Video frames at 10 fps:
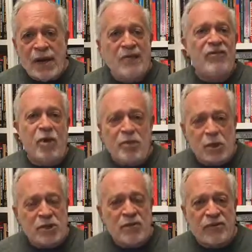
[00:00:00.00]

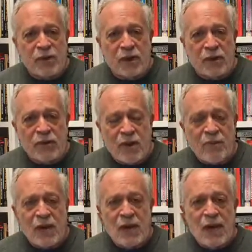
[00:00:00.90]
infomercial for Donald
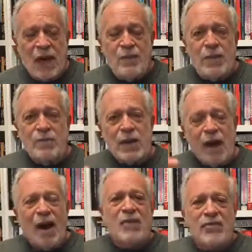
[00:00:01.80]
Trump. But
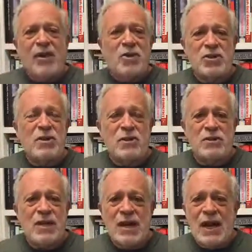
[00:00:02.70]
beyond Fox
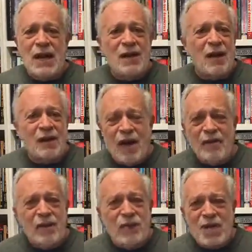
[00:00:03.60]
News, a lot
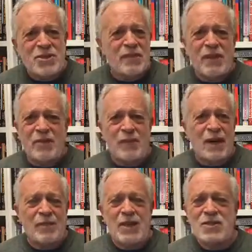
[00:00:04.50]
of the rest of them,
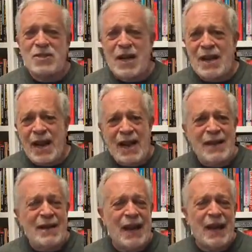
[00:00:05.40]
I mean,
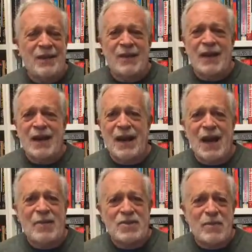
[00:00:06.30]
CNN and
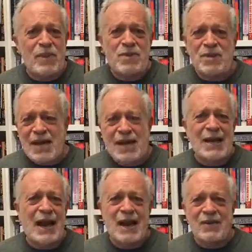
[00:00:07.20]

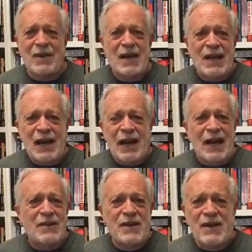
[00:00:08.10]
MSNBC and
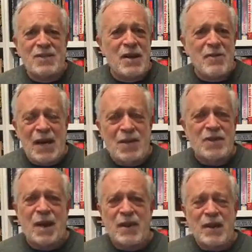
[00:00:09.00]
CBS,
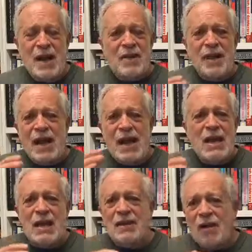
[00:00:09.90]
I mean,
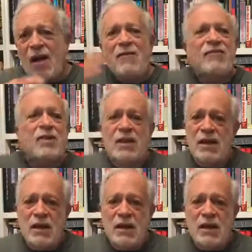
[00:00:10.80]
they loved